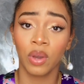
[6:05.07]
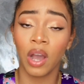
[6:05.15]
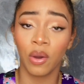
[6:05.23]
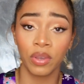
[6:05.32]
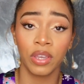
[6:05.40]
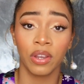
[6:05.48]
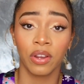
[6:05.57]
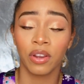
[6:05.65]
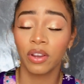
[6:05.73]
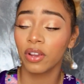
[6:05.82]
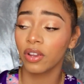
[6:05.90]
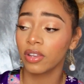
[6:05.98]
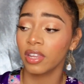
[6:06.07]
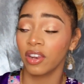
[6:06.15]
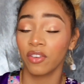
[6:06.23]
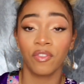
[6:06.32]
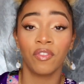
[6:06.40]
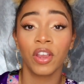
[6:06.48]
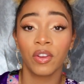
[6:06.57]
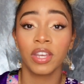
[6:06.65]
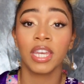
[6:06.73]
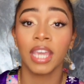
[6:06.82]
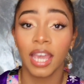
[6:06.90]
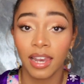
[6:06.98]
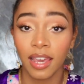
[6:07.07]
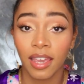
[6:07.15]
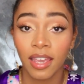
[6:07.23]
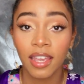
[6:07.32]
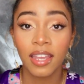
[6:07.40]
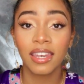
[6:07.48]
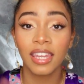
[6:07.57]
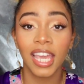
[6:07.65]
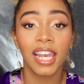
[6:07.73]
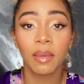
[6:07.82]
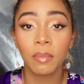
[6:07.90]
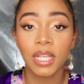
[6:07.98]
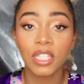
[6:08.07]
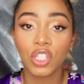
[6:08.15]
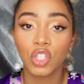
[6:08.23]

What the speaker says: out here that are very niele. Niele means